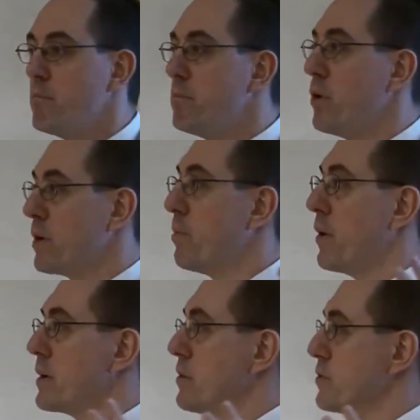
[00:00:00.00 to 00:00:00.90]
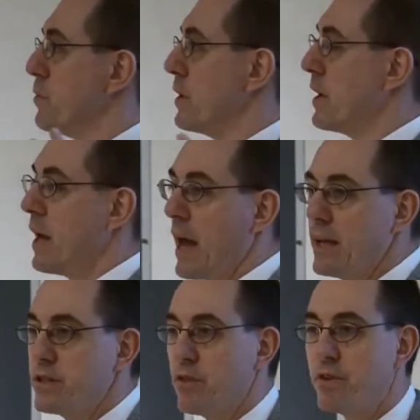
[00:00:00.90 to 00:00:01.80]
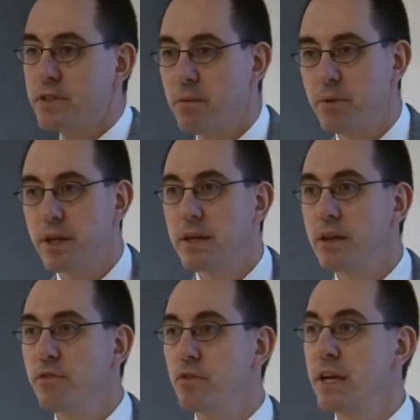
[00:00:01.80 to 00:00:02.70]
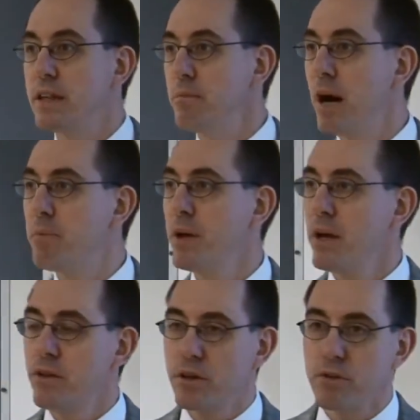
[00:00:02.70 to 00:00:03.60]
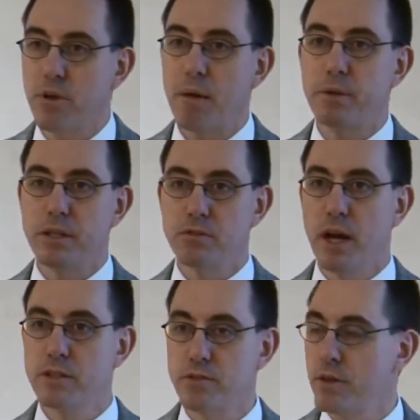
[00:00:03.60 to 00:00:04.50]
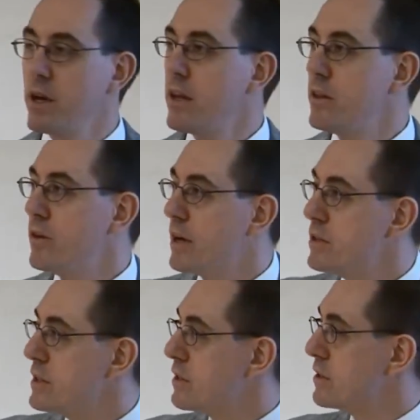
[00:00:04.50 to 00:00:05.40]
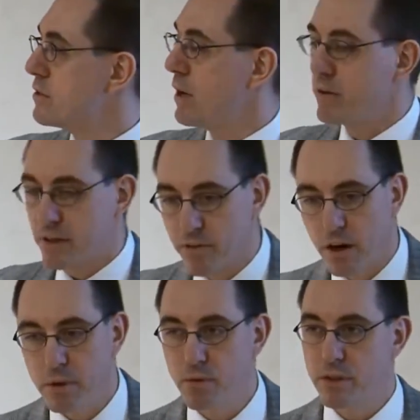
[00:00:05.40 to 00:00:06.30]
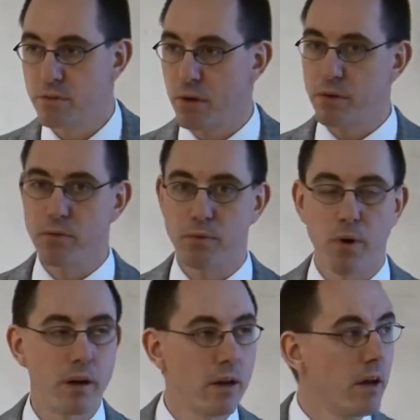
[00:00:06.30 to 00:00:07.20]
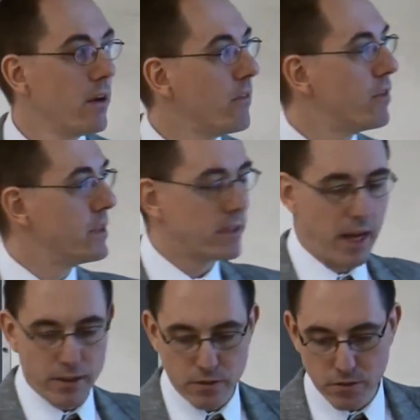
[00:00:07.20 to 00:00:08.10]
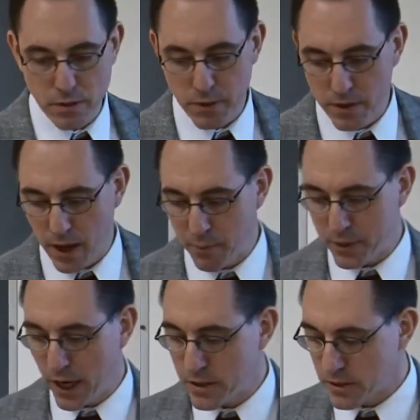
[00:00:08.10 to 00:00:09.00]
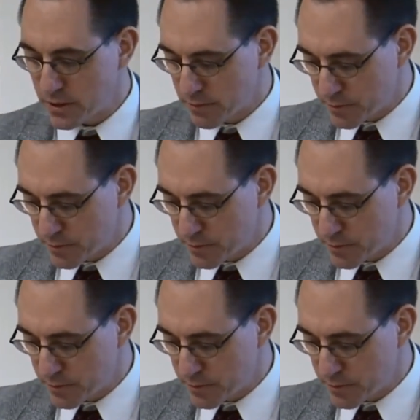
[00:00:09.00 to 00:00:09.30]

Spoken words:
bulk particles would. And so, for example, then if you heat them up, they're going to rapidly transfer their energy to the surrounding environment, which is what we would want for these cancer treatment applications.